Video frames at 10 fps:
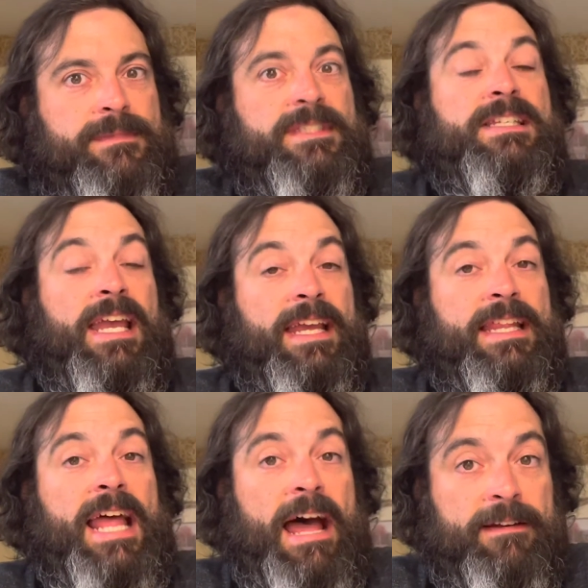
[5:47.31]

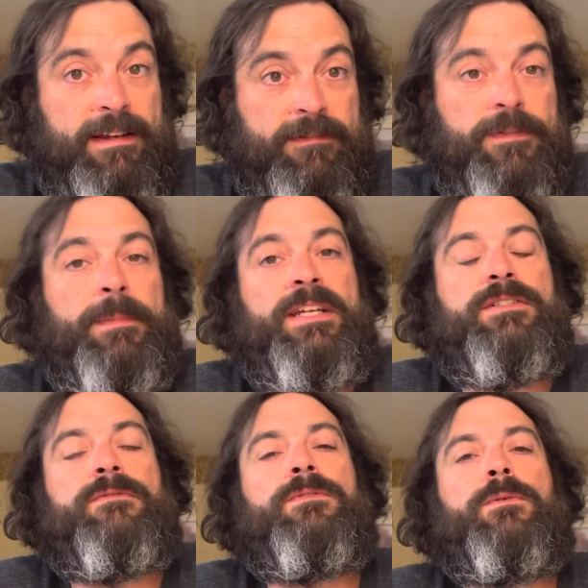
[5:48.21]
take that
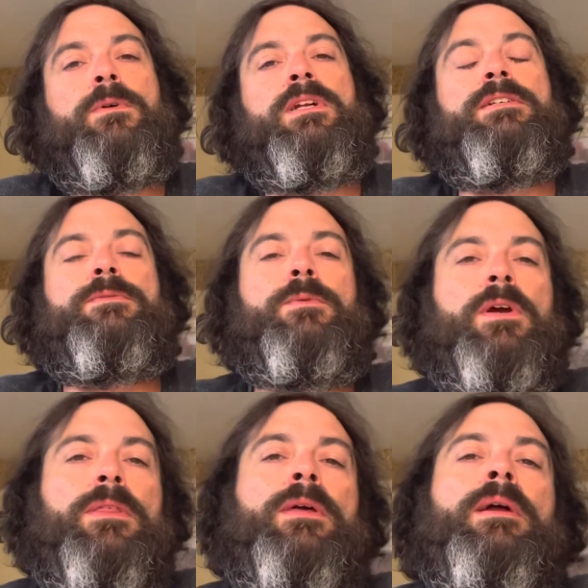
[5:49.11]
information for what it's
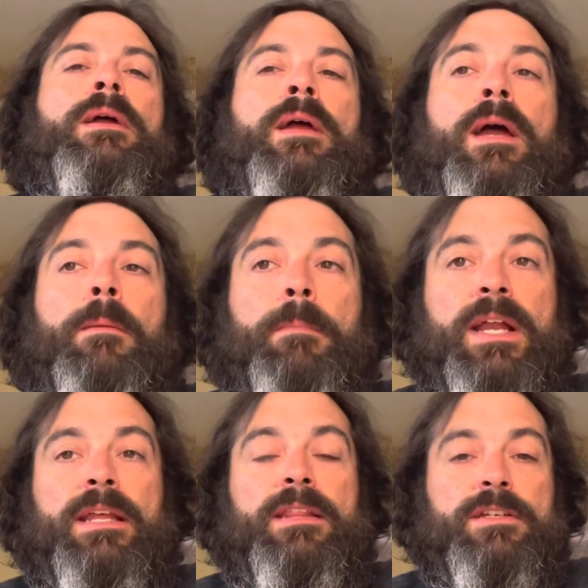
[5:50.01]
worth
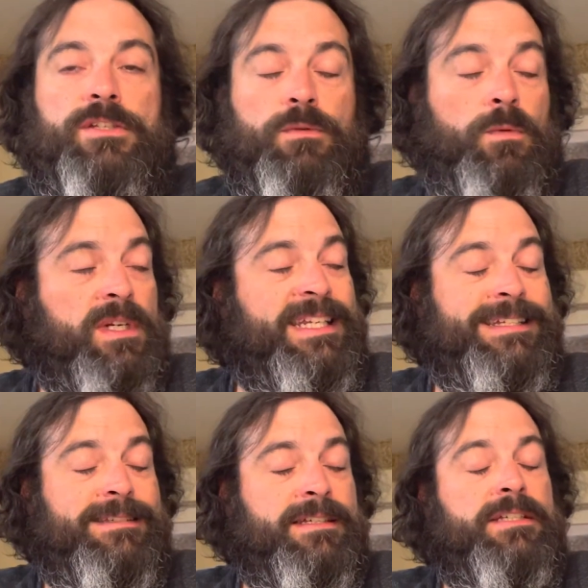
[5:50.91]
but in the
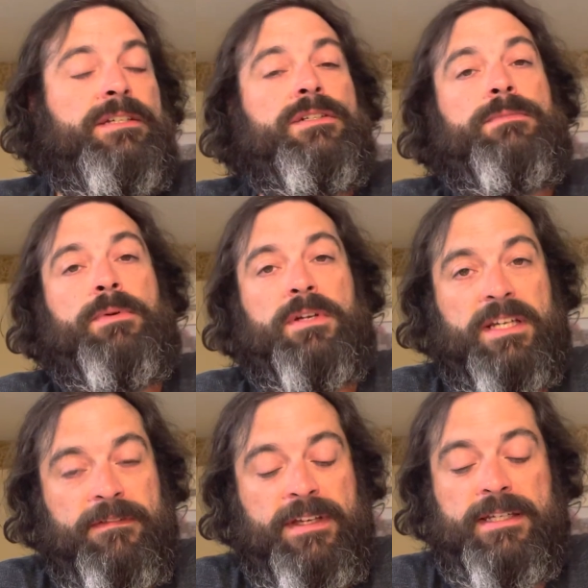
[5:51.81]
26 years
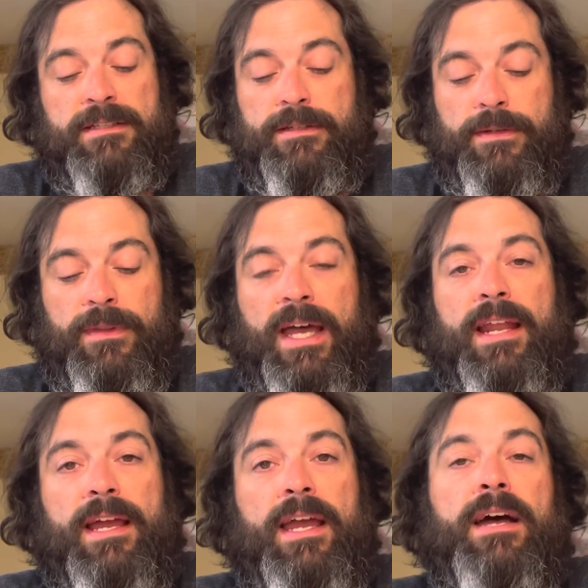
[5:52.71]
previous to
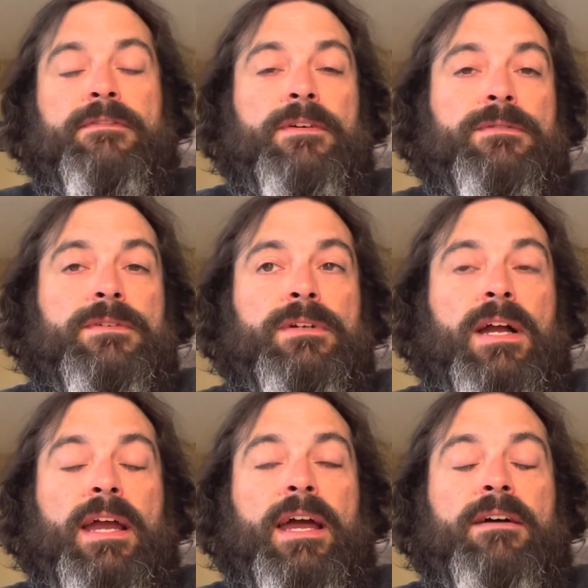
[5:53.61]
that i have over
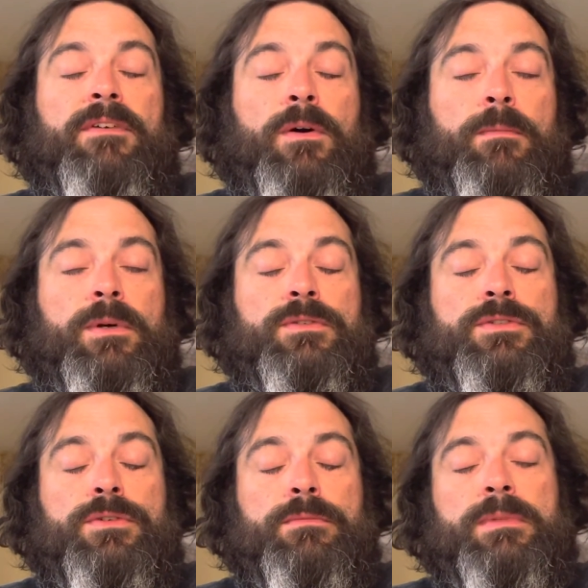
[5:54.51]
i have
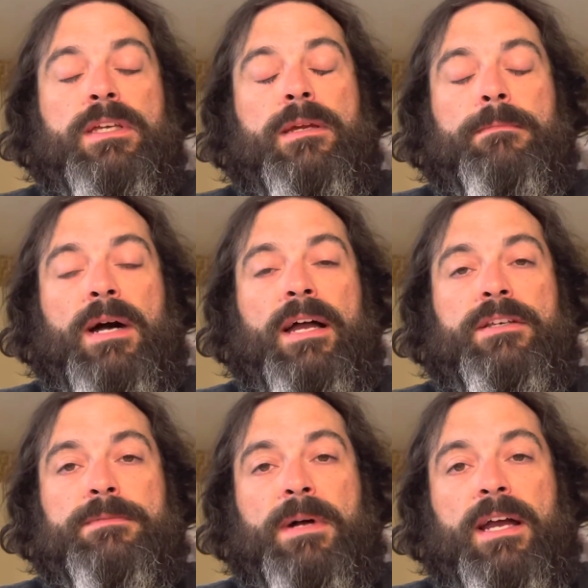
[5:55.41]
almost 2 million
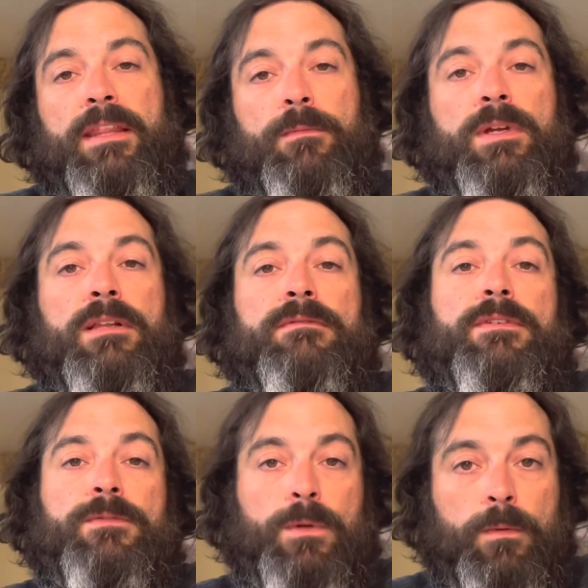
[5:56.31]
miles behind the wheel of
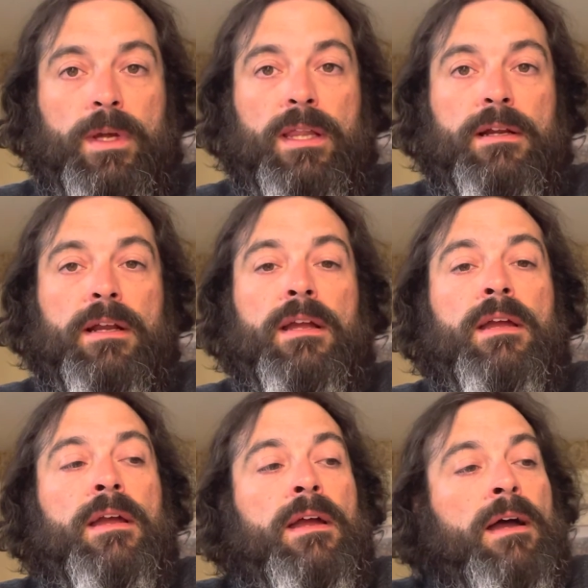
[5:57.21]
a four-wheeler
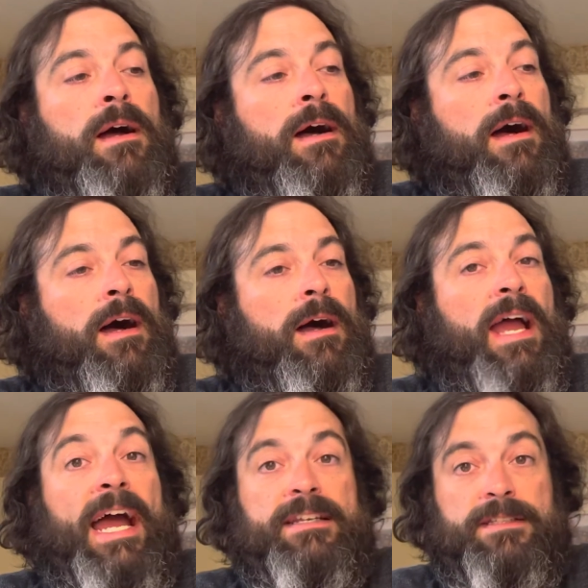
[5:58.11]
uh,
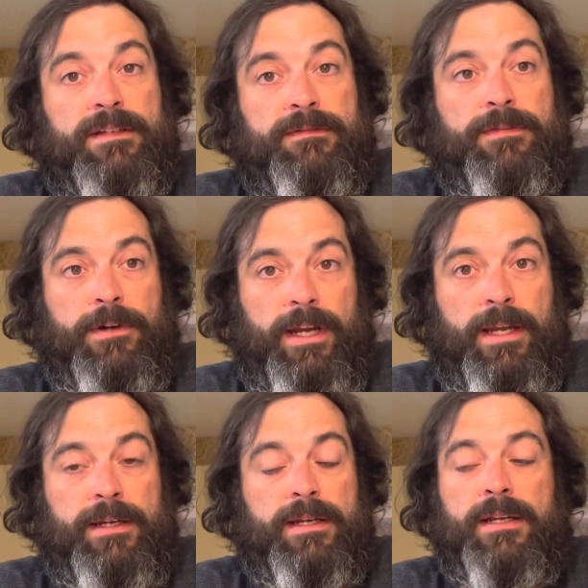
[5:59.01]
accident free
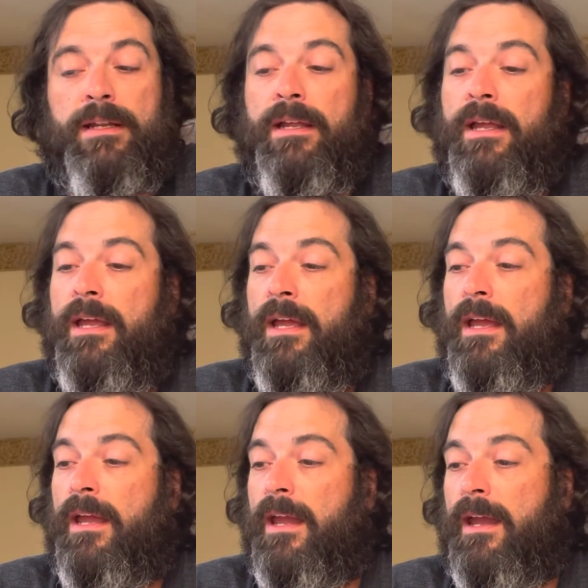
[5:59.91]

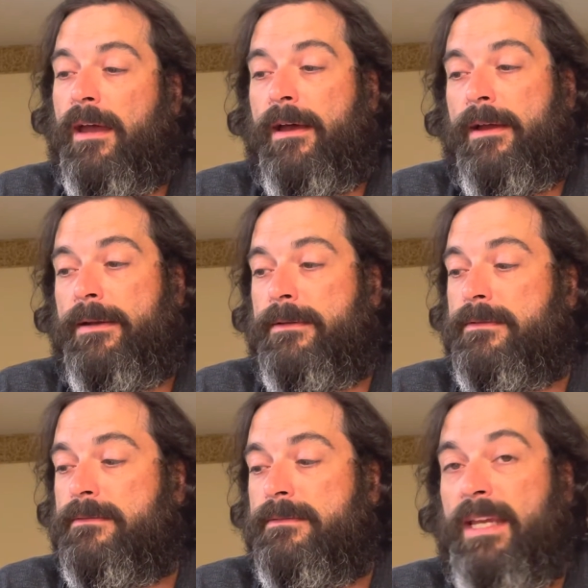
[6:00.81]
and
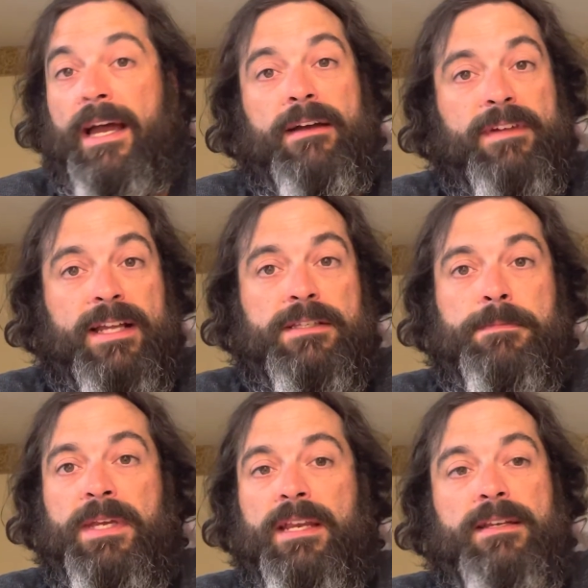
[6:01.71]
yeah i've gotten
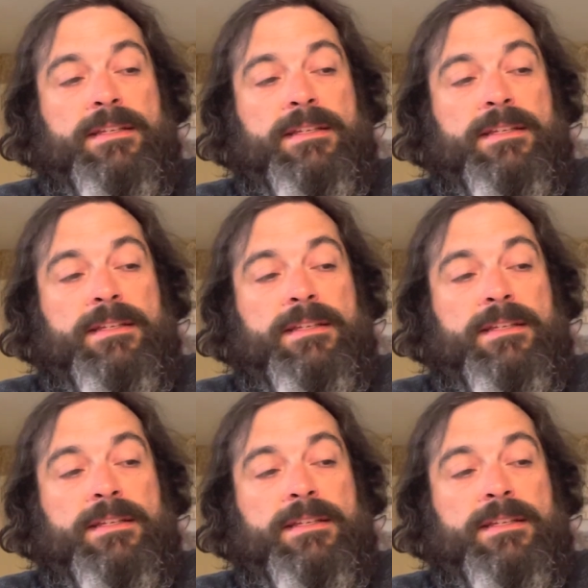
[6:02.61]
speeding